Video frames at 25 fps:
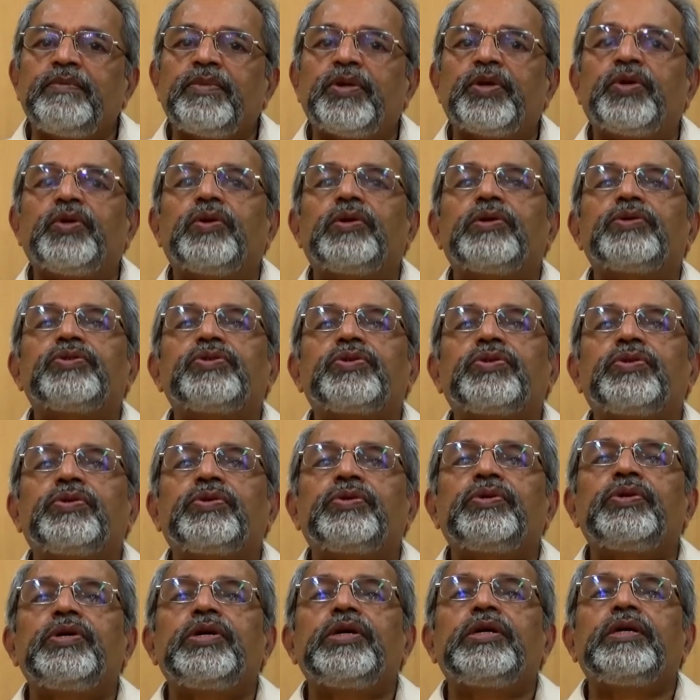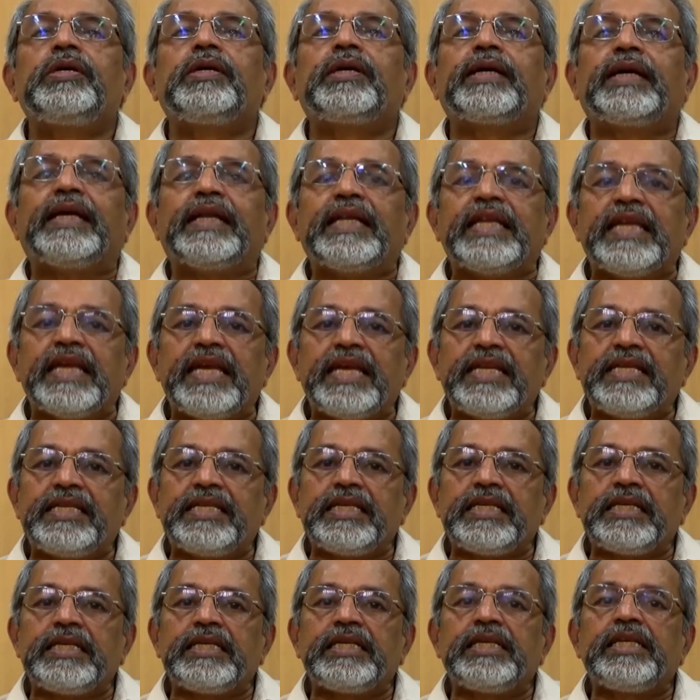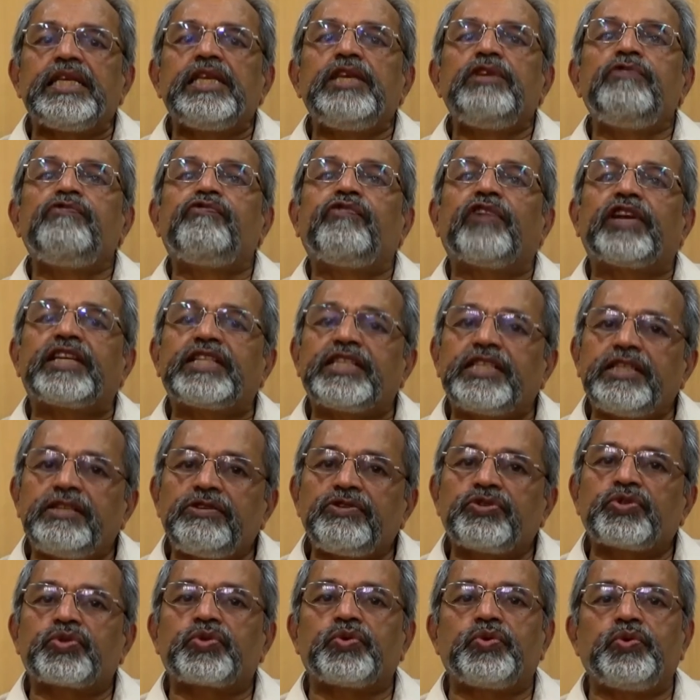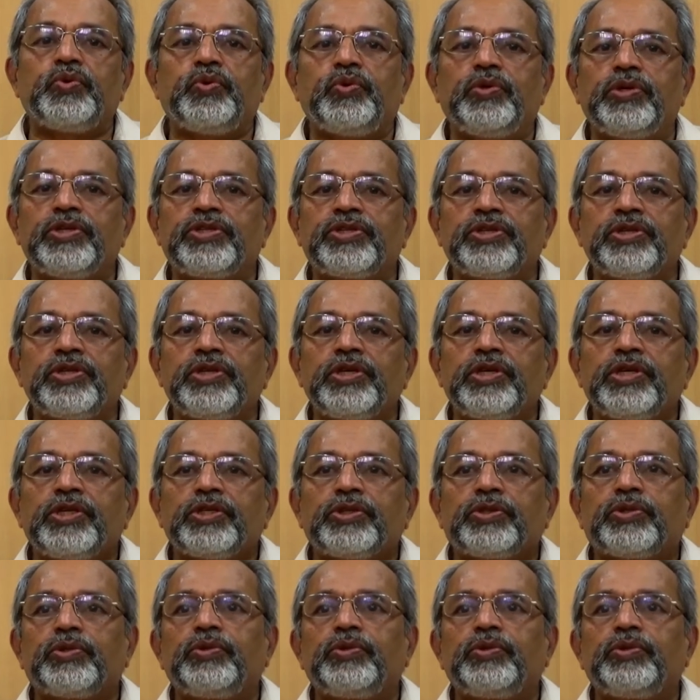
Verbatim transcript: but also creating effective schools